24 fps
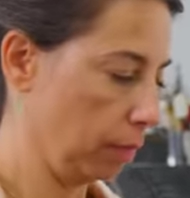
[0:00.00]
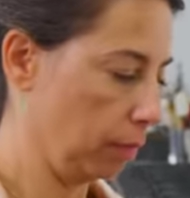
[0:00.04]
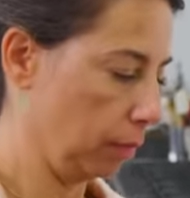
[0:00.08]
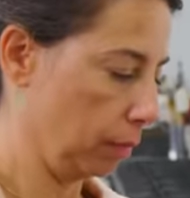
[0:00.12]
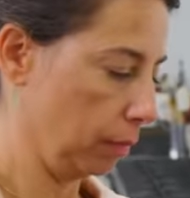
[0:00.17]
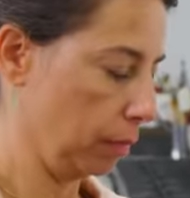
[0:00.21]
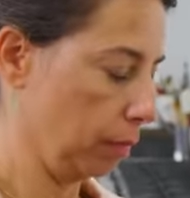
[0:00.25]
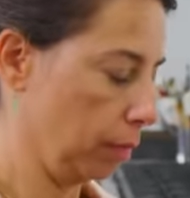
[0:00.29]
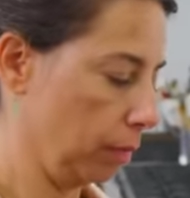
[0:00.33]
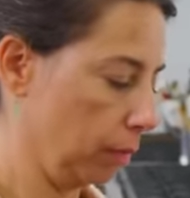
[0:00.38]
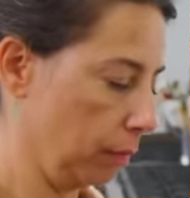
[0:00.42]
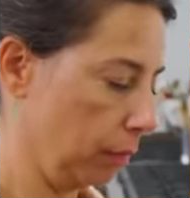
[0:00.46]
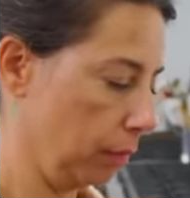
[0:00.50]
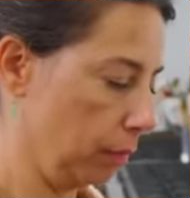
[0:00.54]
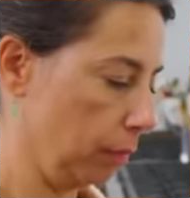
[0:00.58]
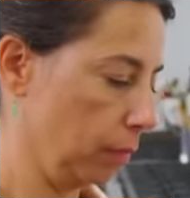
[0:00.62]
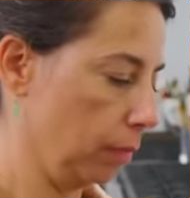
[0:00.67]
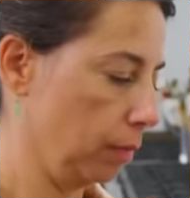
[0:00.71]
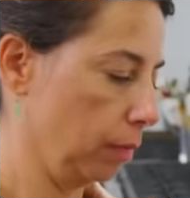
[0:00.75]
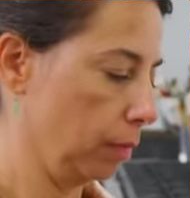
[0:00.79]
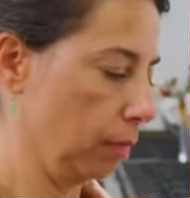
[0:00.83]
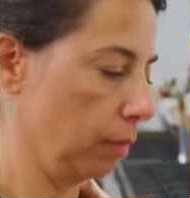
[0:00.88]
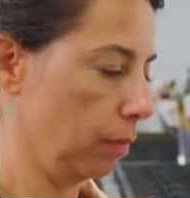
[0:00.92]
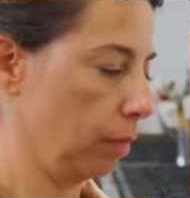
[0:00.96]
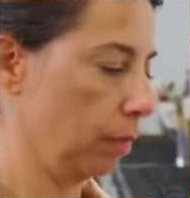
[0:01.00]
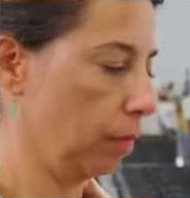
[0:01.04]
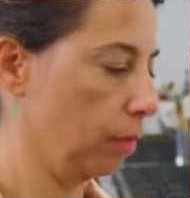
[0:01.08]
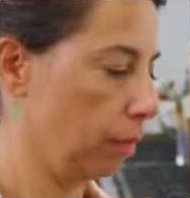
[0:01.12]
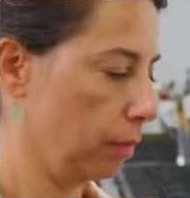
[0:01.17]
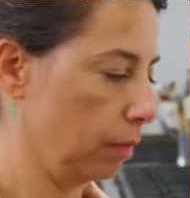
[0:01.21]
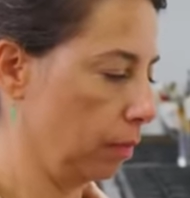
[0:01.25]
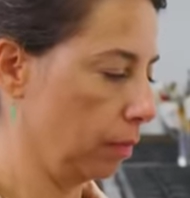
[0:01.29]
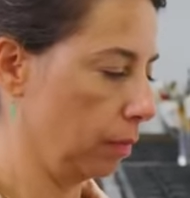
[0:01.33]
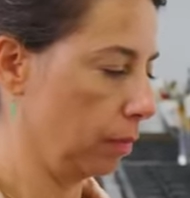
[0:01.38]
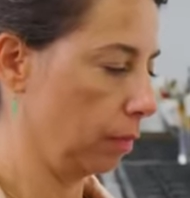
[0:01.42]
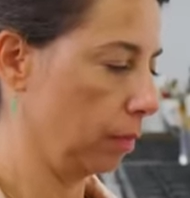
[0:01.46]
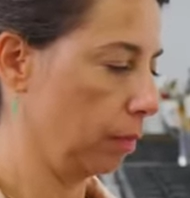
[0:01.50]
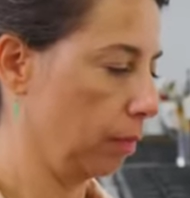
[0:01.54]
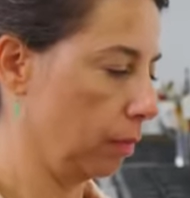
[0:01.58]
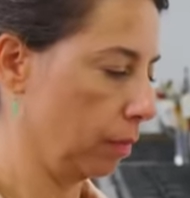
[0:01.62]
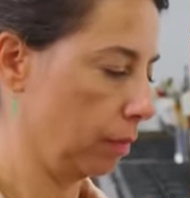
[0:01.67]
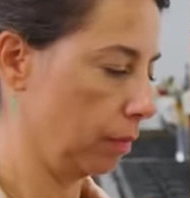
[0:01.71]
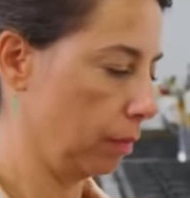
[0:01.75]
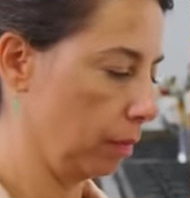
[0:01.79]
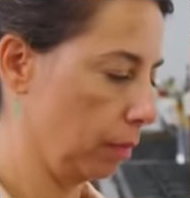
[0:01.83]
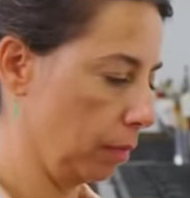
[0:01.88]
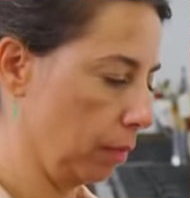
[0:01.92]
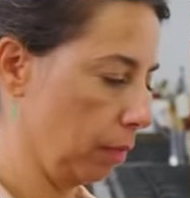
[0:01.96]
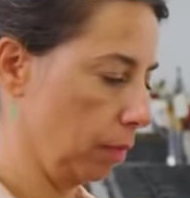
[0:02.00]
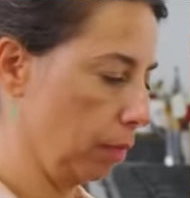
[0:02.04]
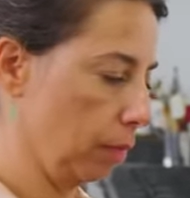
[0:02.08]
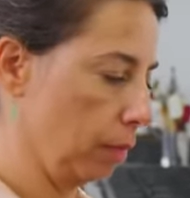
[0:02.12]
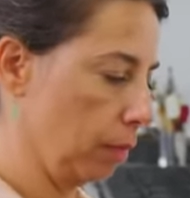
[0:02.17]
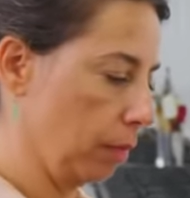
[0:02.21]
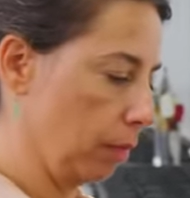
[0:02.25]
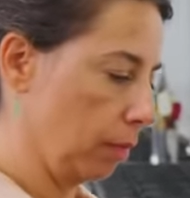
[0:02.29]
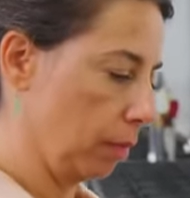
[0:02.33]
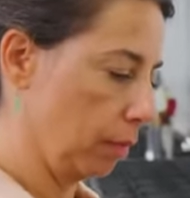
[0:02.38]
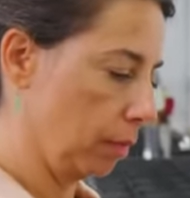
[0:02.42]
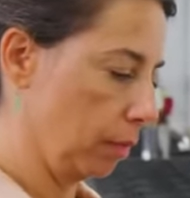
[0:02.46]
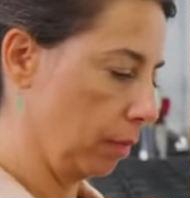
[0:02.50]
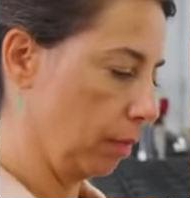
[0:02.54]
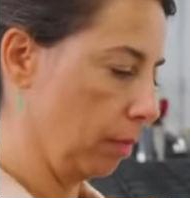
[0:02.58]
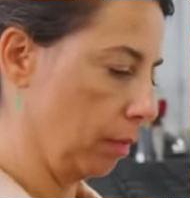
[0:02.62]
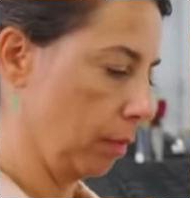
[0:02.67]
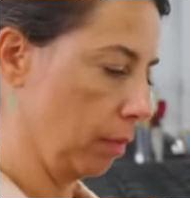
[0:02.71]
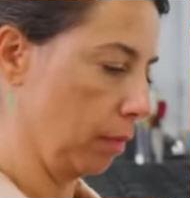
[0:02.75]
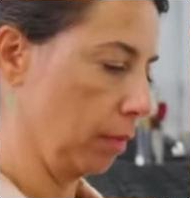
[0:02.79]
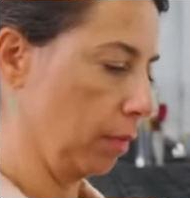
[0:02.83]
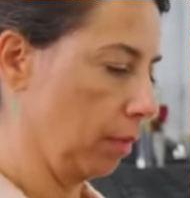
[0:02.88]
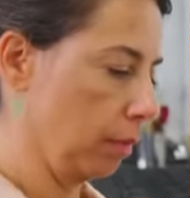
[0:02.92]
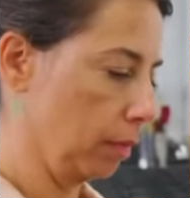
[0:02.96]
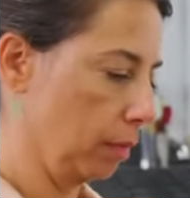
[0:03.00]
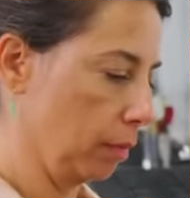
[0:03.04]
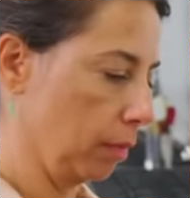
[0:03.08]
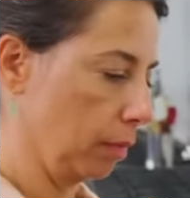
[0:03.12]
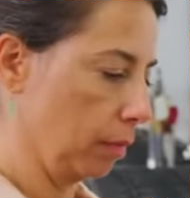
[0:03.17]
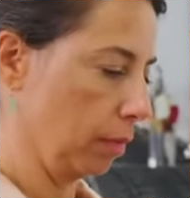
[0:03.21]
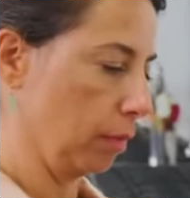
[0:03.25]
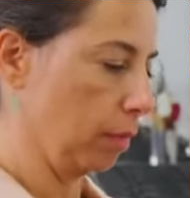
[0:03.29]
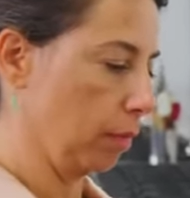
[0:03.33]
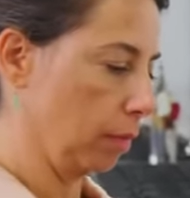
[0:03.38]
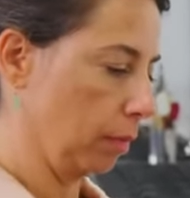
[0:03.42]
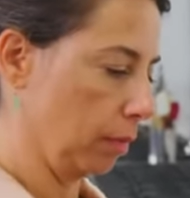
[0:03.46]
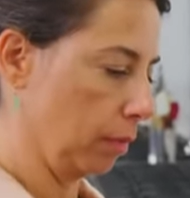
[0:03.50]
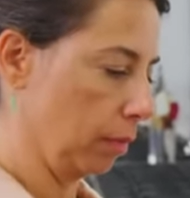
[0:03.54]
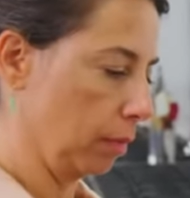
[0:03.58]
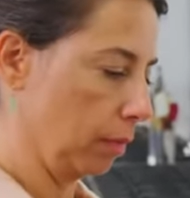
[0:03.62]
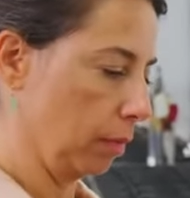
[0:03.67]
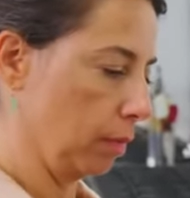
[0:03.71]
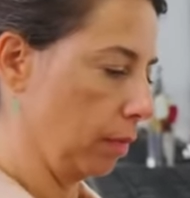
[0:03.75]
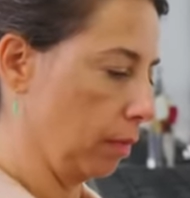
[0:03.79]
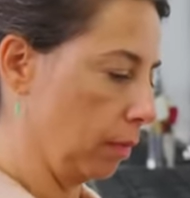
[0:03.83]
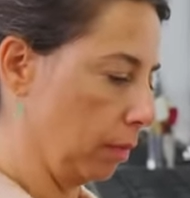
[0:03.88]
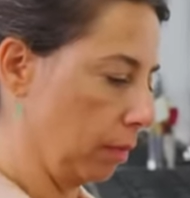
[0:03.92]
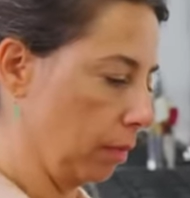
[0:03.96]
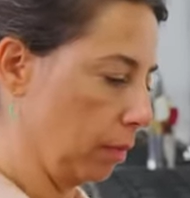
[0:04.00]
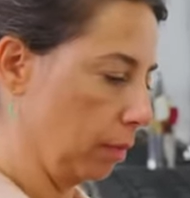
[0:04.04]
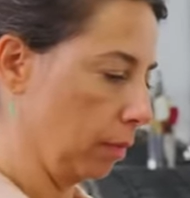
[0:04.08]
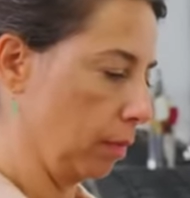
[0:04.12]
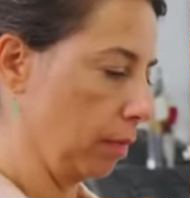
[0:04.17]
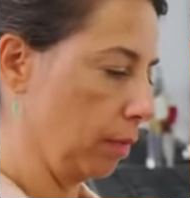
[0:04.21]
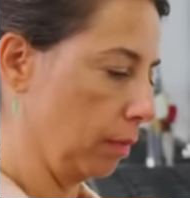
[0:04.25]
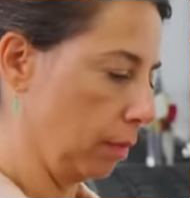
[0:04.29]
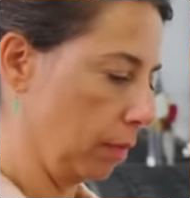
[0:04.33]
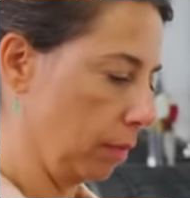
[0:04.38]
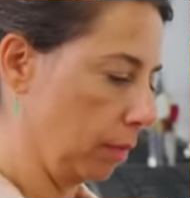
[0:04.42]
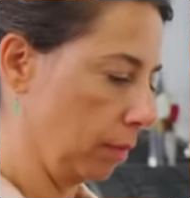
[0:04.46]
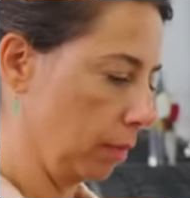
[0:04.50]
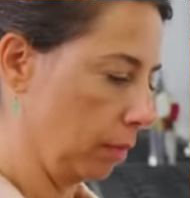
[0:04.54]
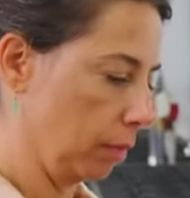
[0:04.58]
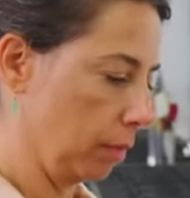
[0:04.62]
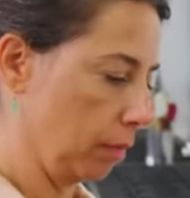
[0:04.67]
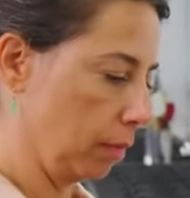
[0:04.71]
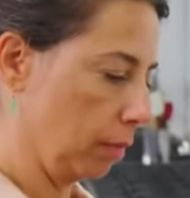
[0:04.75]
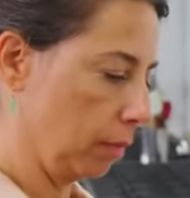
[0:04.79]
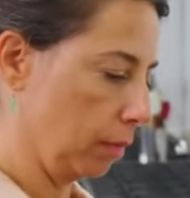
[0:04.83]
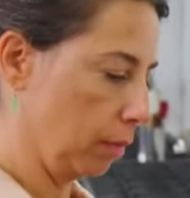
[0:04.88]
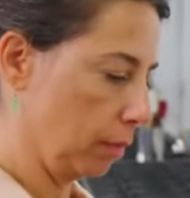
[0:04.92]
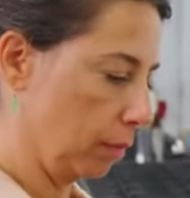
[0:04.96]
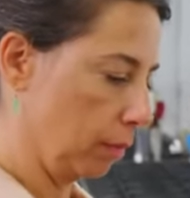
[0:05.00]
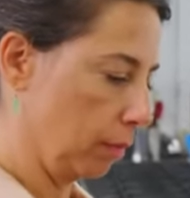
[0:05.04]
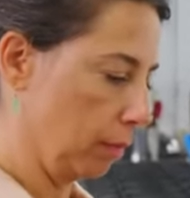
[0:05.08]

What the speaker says: Nobody speaks.